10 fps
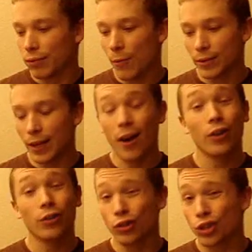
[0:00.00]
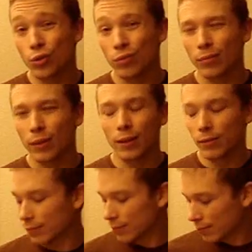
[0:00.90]
I want to say under
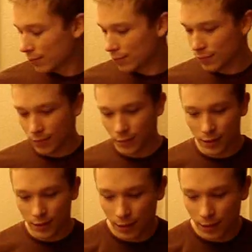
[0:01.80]
well, let's